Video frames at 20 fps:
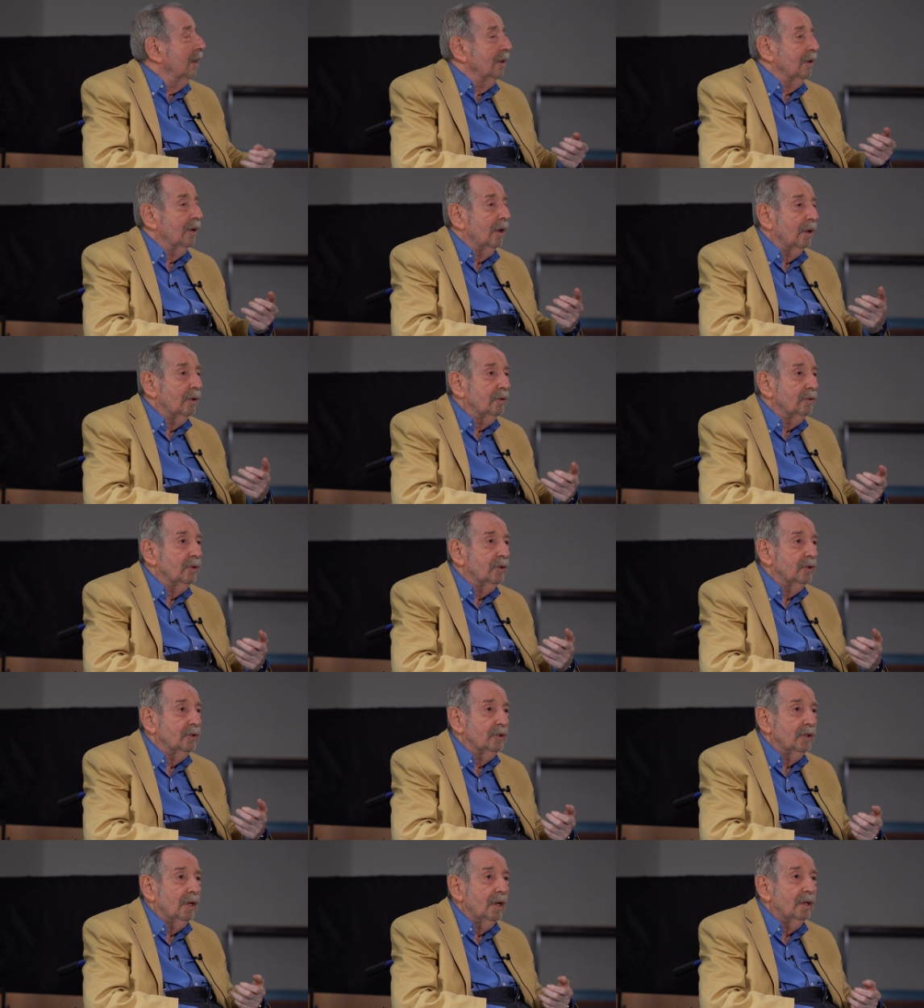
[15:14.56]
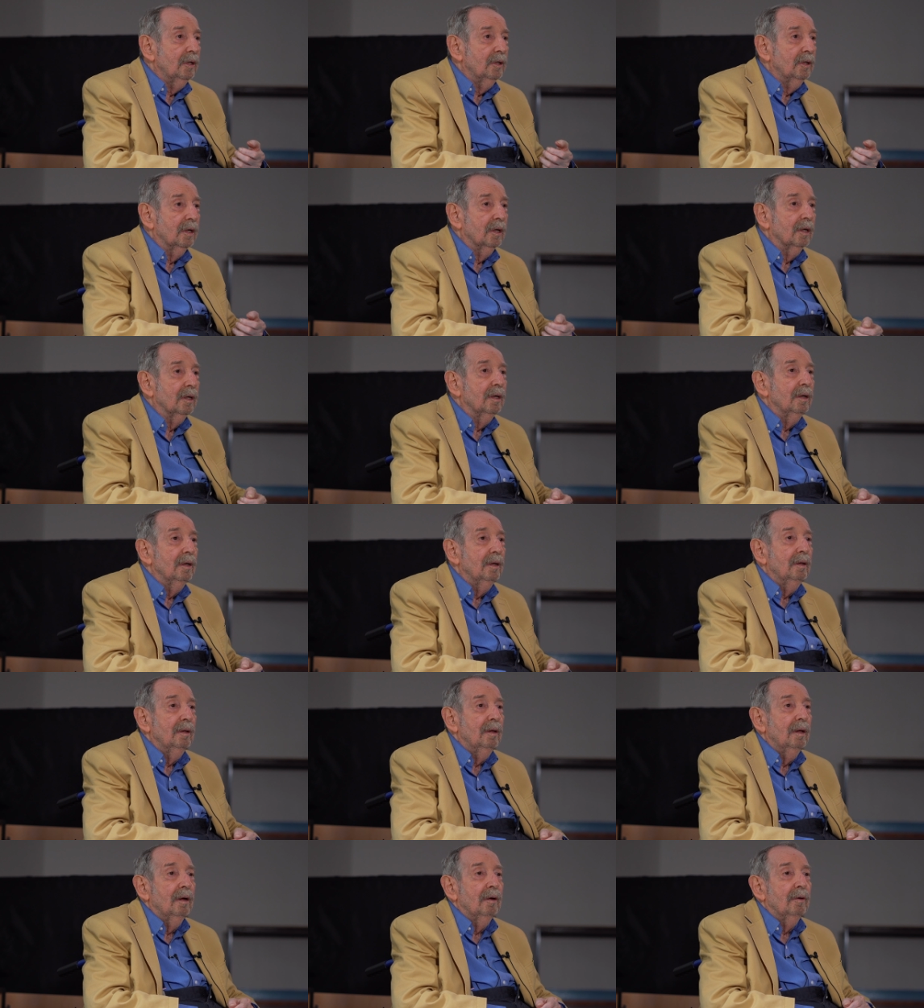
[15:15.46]
an understanding
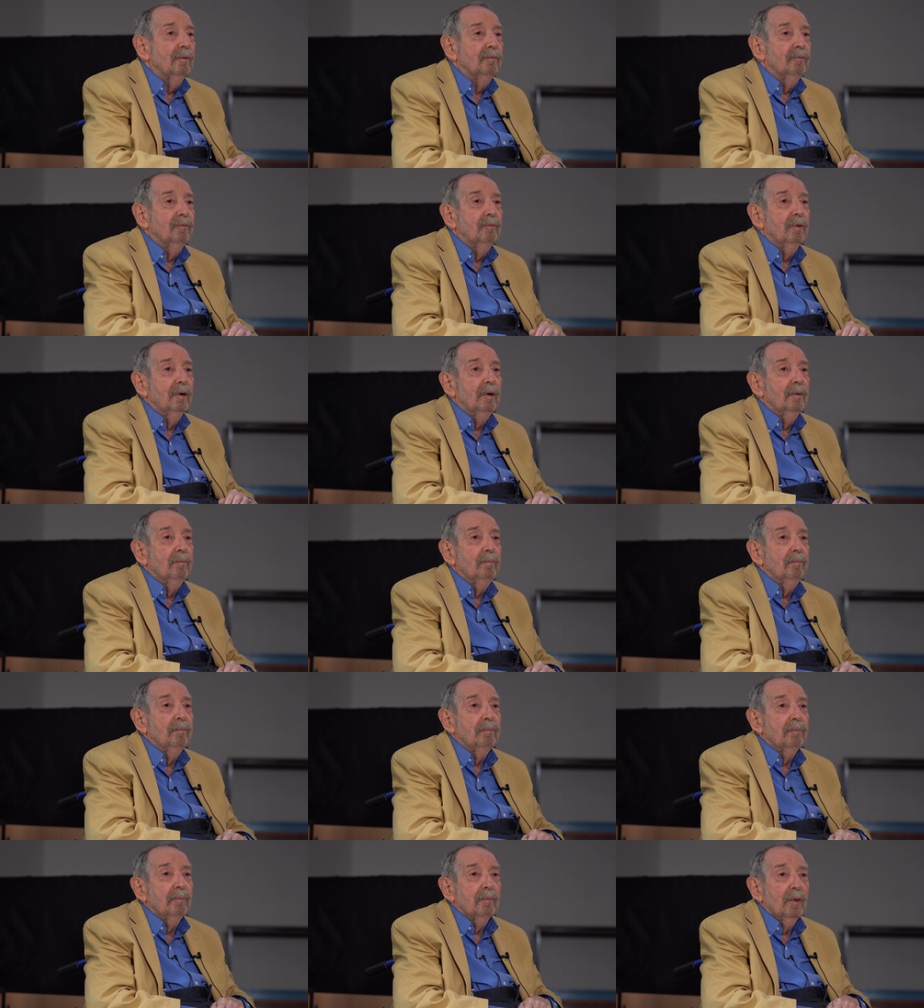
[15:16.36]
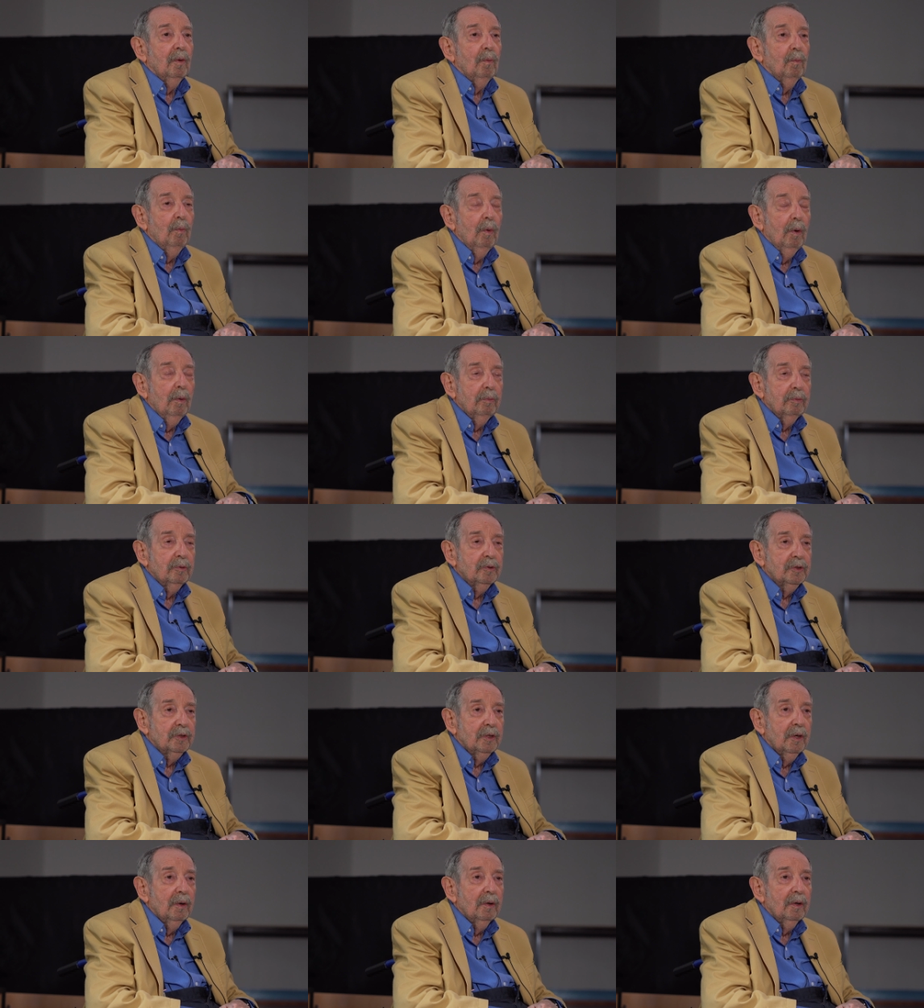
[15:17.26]
of what
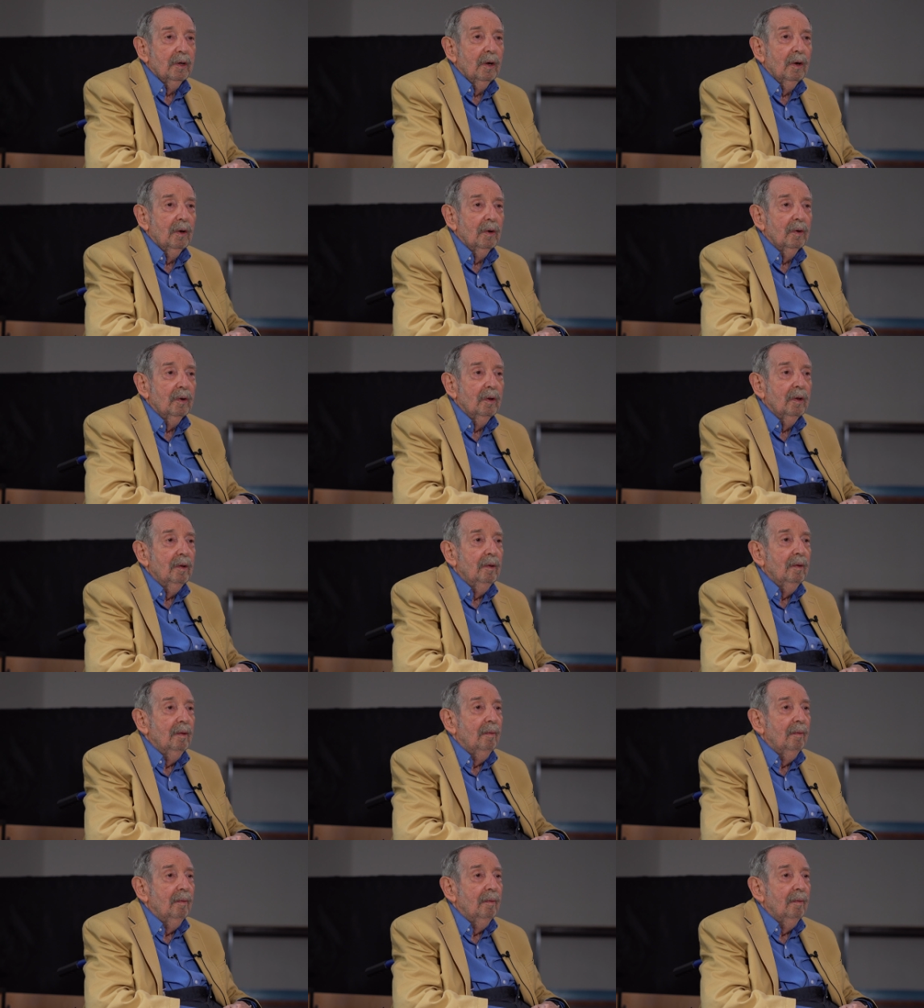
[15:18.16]
was going on.